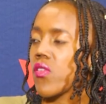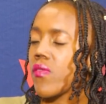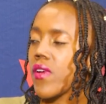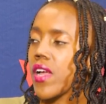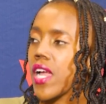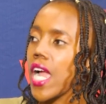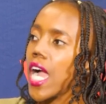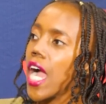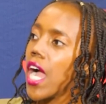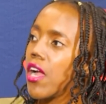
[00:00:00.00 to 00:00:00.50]
of
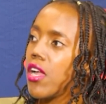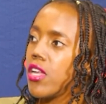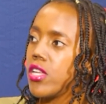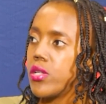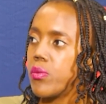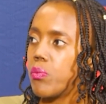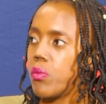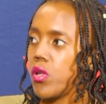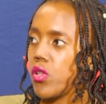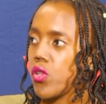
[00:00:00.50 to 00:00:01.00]

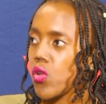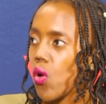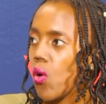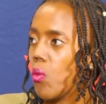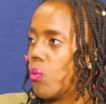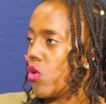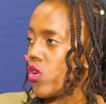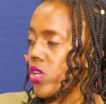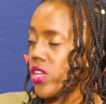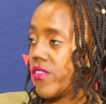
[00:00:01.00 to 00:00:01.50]
encouragement or
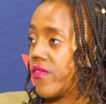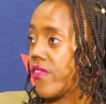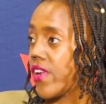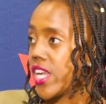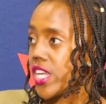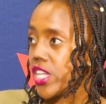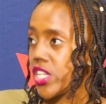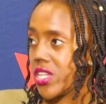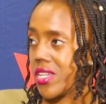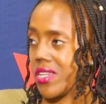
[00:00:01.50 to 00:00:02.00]

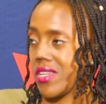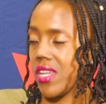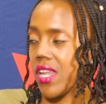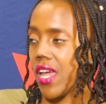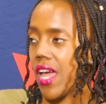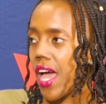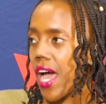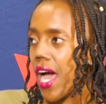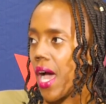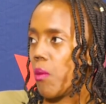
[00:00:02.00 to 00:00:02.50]
motivation.
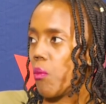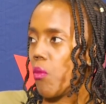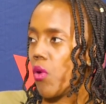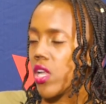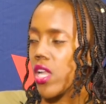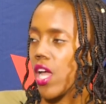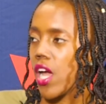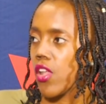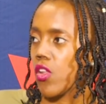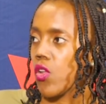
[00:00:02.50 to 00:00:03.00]

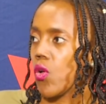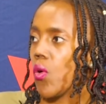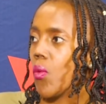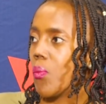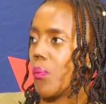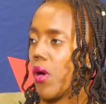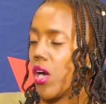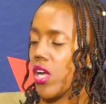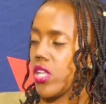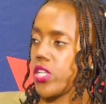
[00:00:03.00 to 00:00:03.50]
What are your
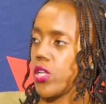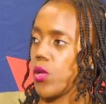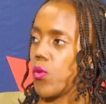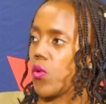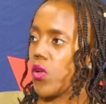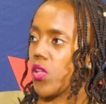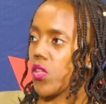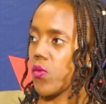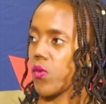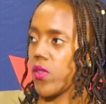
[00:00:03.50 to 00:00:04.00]
parting
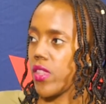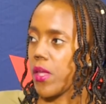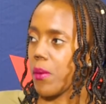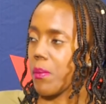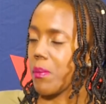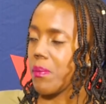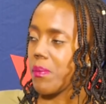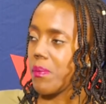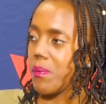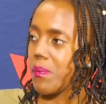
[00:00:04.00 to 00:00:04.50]
words for them?